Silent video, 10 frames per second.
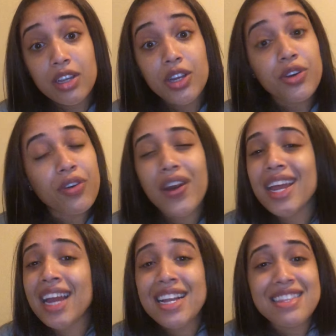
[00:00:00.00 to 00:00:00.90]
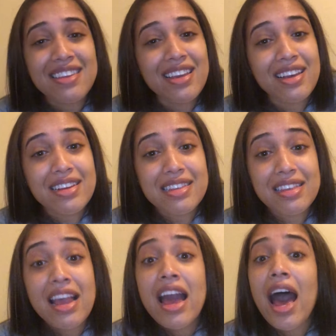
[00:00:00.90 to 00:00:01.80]
Great ideas.
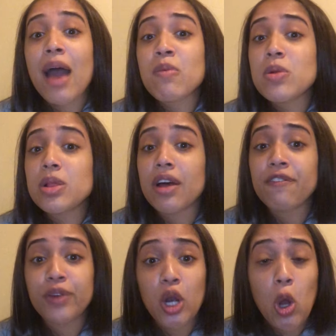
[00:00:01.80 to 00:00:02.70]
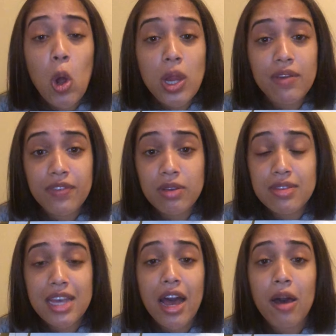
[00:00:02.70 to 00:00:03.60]
I would love for all of you
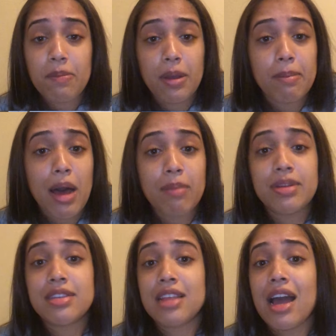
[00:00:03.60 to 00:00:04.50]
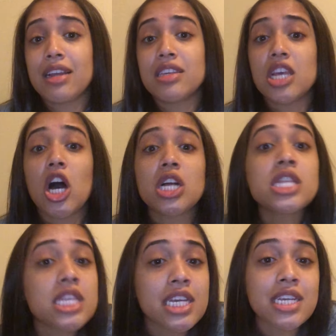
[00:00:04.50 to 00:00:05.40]
to help your mommies, daddies,
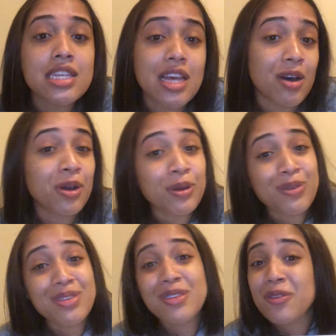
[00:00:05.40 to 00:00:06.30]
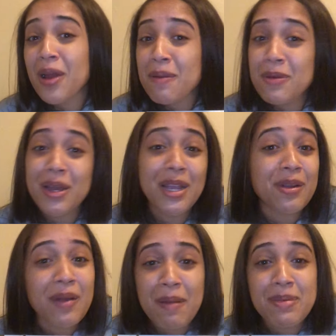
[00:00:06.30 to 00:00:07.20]
aunties, uncles, grandma, and
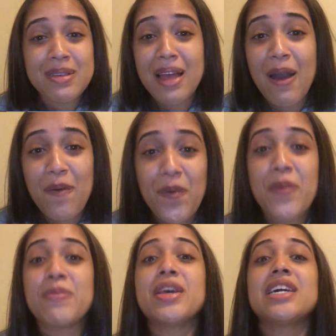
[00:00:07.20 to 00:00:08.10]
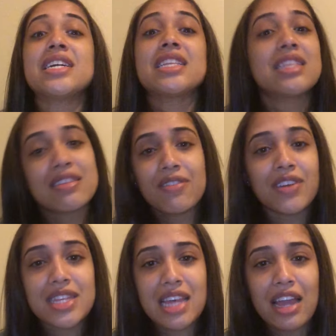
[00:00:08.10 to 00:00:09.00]
grandpas at home to
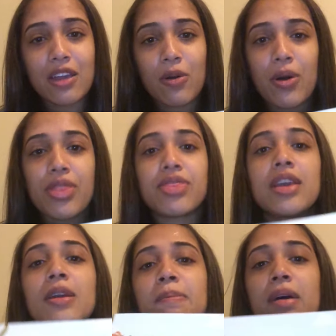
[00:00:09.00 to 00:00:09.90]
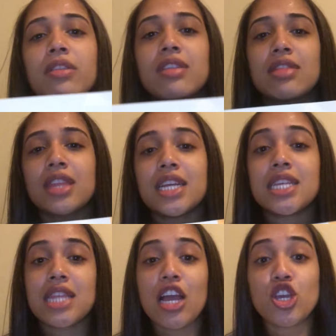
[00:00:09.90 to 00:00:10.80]
recycle. Think about the
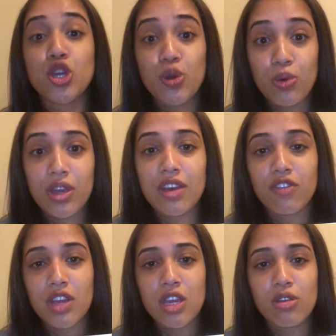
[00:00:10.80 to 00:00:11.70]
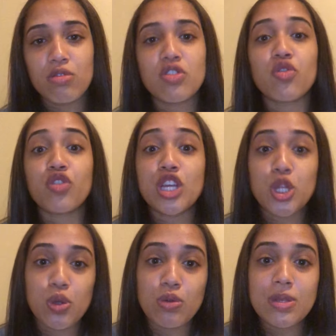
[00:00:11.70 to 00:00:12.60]
things that you can reuse,
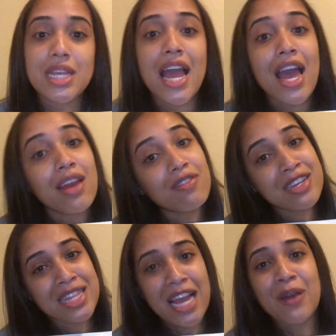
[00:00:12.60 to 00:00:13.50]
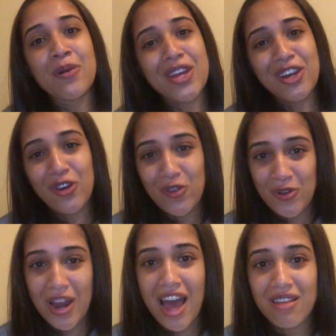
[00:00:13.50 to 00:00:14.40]
reduce, and recycle in your
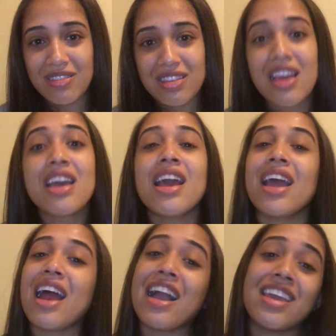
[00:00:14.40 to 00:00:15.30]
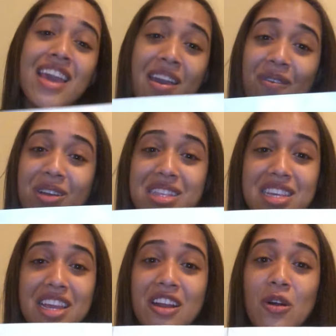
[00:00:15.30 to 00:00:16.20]
own house. And I can't wait to
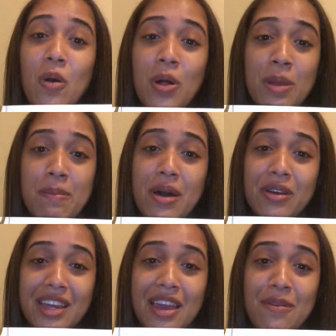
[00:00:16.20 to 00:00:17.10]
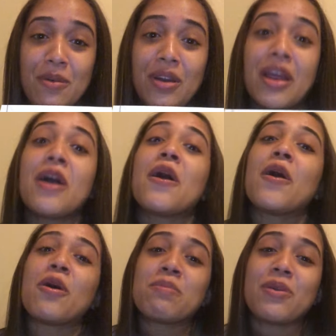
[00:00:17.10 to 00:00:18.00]
hear all about it, K1.
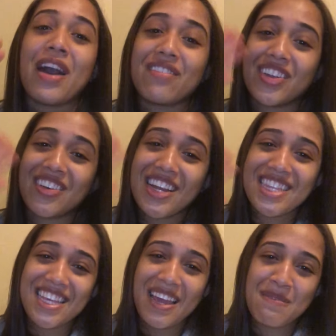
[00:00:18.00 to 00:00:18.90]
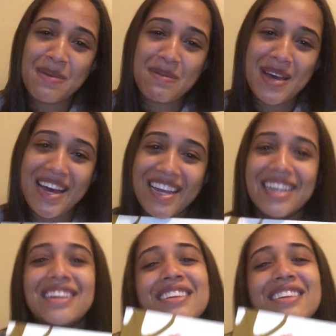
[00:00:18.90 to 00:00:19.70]
Hope you have a great day. Bye-bye.